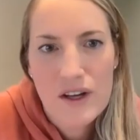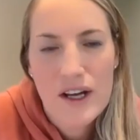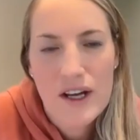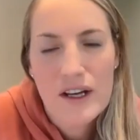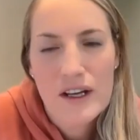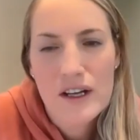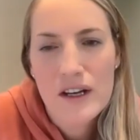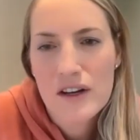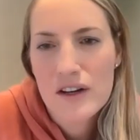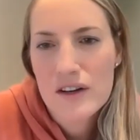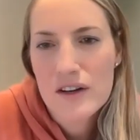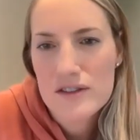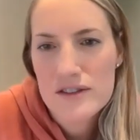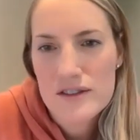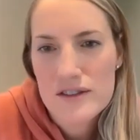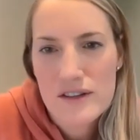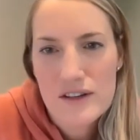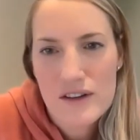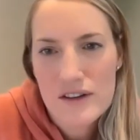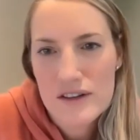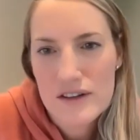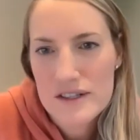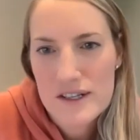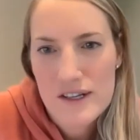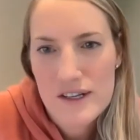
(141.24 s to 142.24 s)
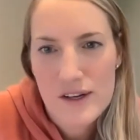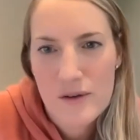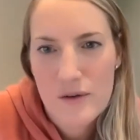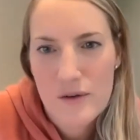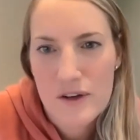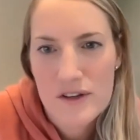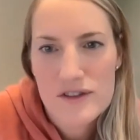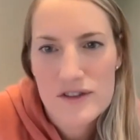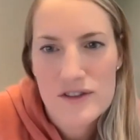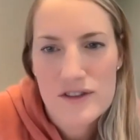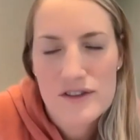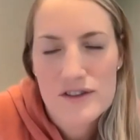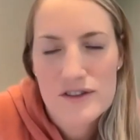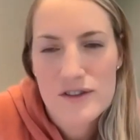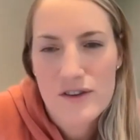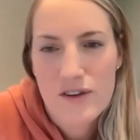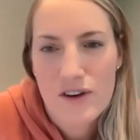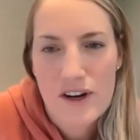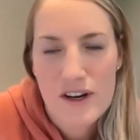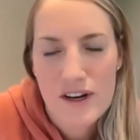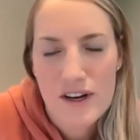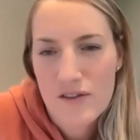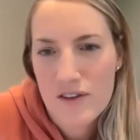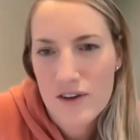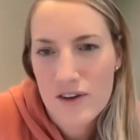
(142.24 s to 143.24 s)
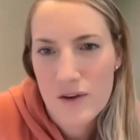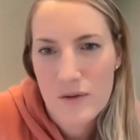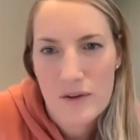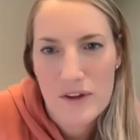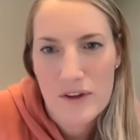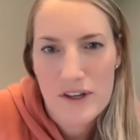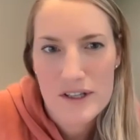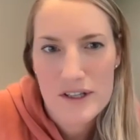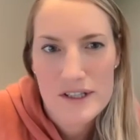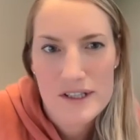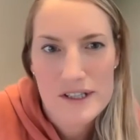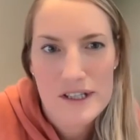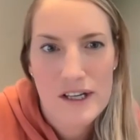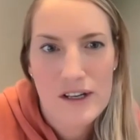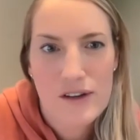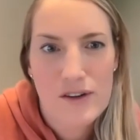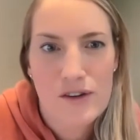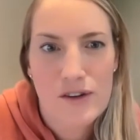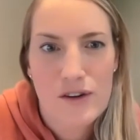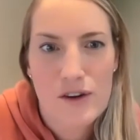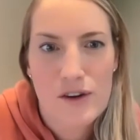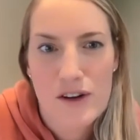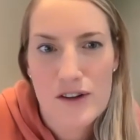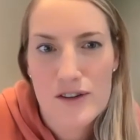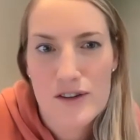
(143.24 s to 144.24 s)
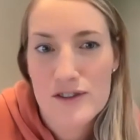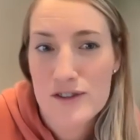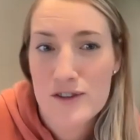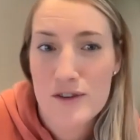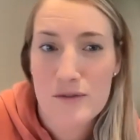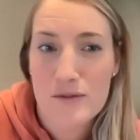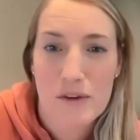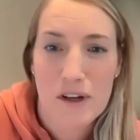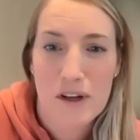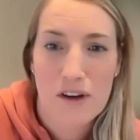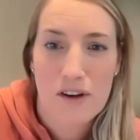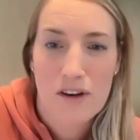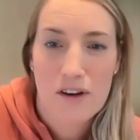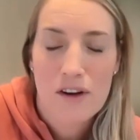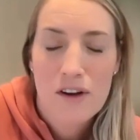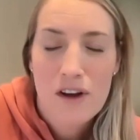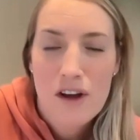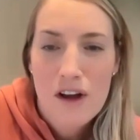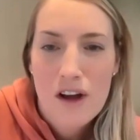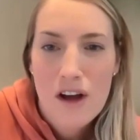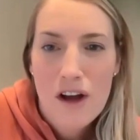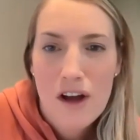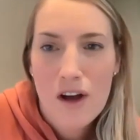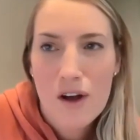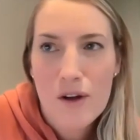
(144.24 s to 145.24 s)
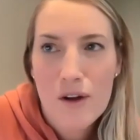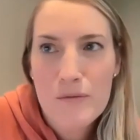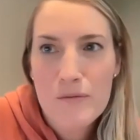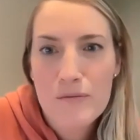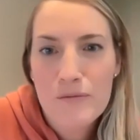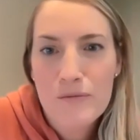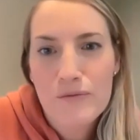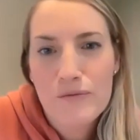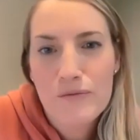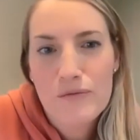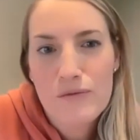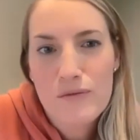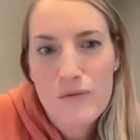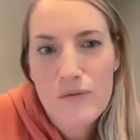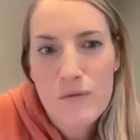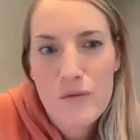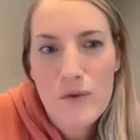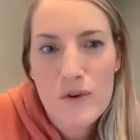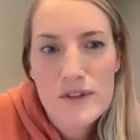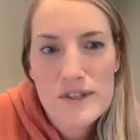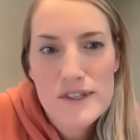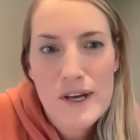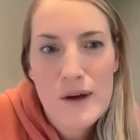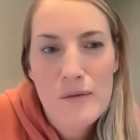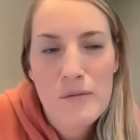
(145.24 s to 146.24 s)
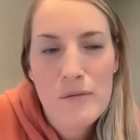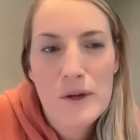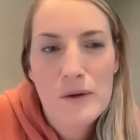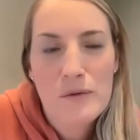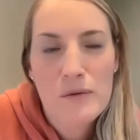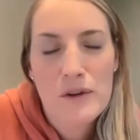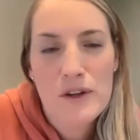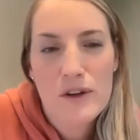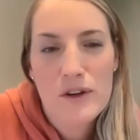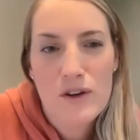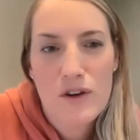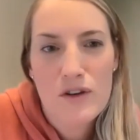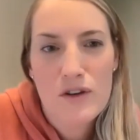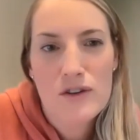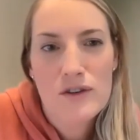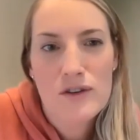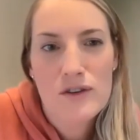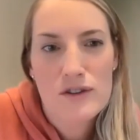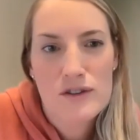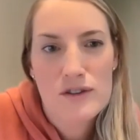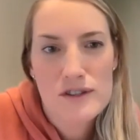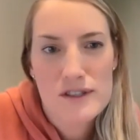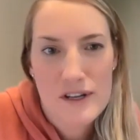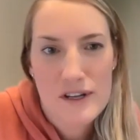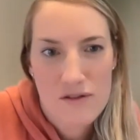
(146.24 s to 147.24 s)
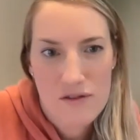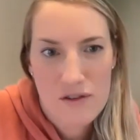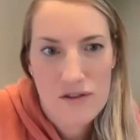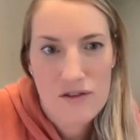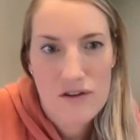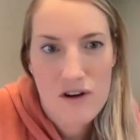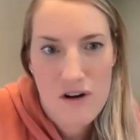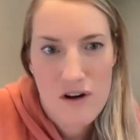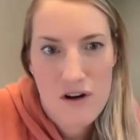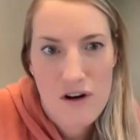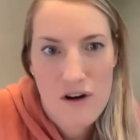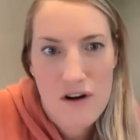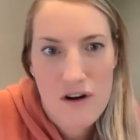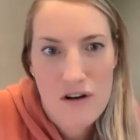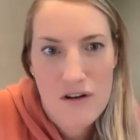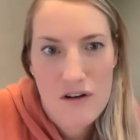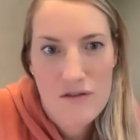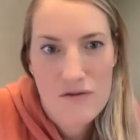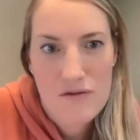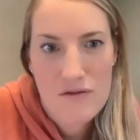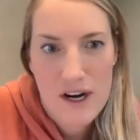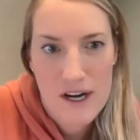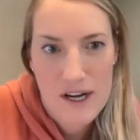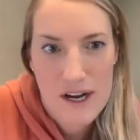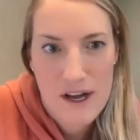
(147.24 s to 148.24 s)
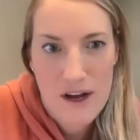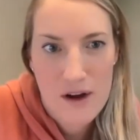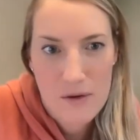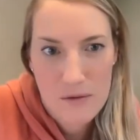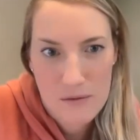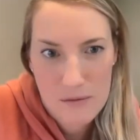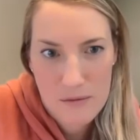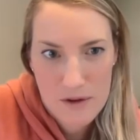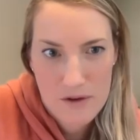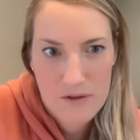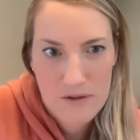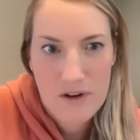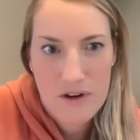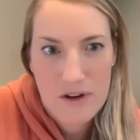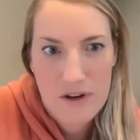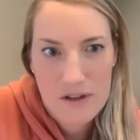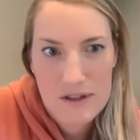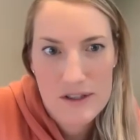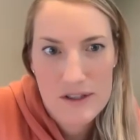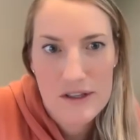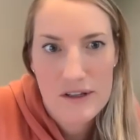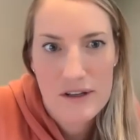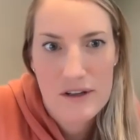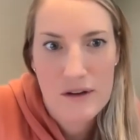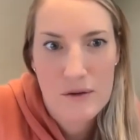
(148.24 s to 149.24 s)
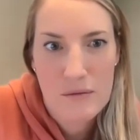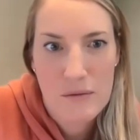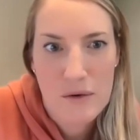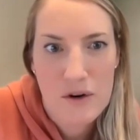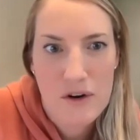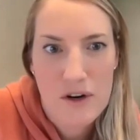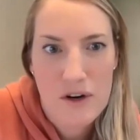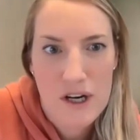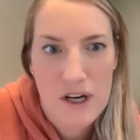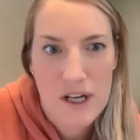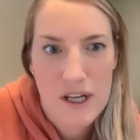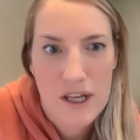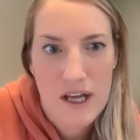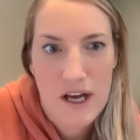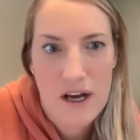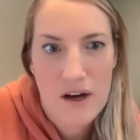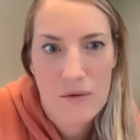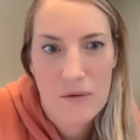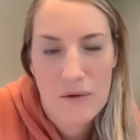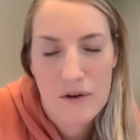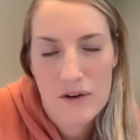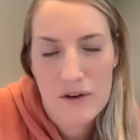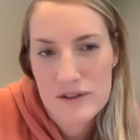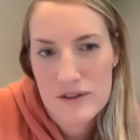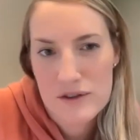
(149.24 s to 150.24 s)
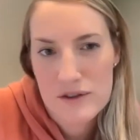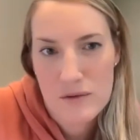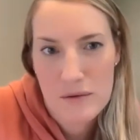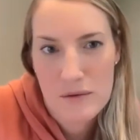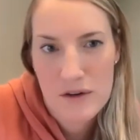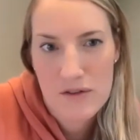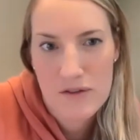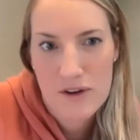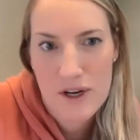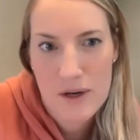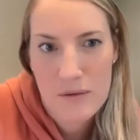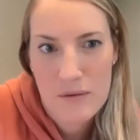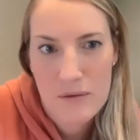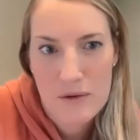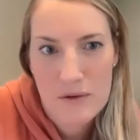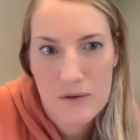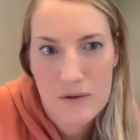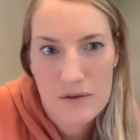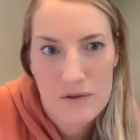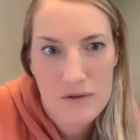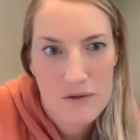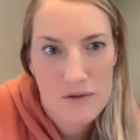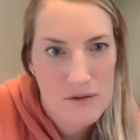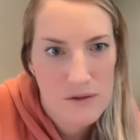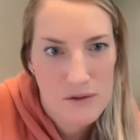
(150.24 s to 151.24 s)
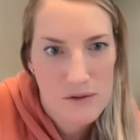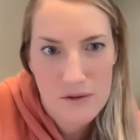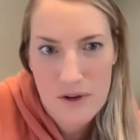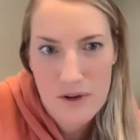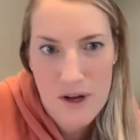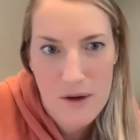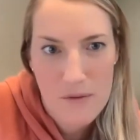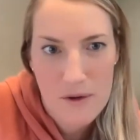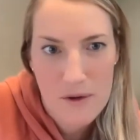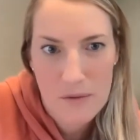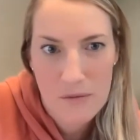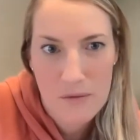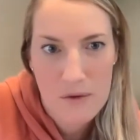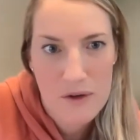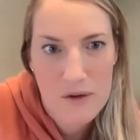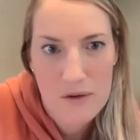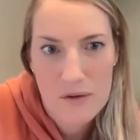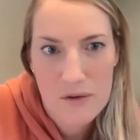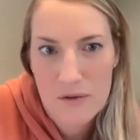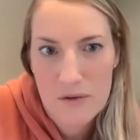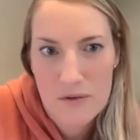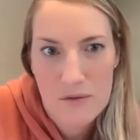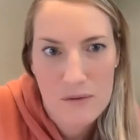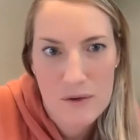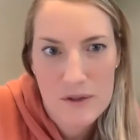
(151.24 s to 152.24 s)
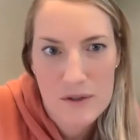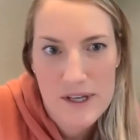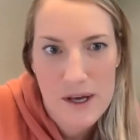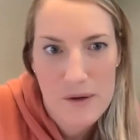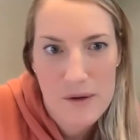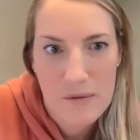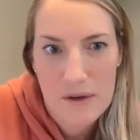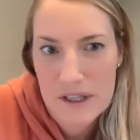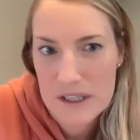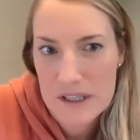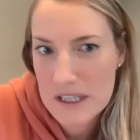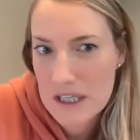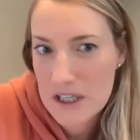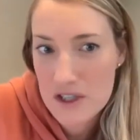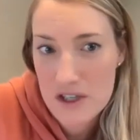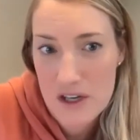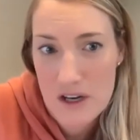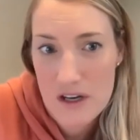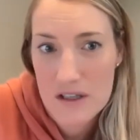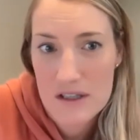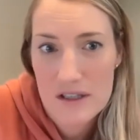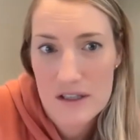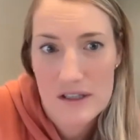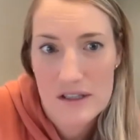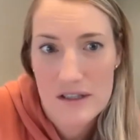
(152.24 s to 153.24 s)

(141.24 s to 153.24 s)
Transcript: can I ask another silly question? Sorry, I never know whether it's silly or not. I assume they are. What's happening with a concourse level car right now with regard to a product like that where it's not been available? I mean, what's happening? Is it just